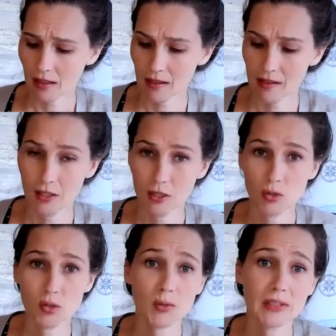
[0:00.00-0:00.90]
They're
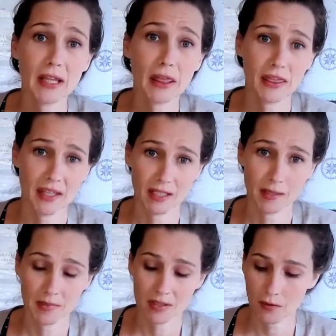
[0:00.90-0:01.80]
usually a
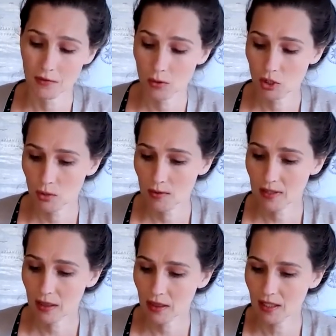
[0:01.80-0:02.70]
theme. So if you choose
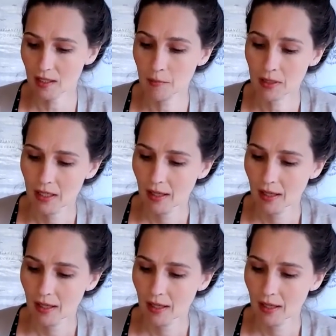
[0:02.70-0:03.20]
a theme,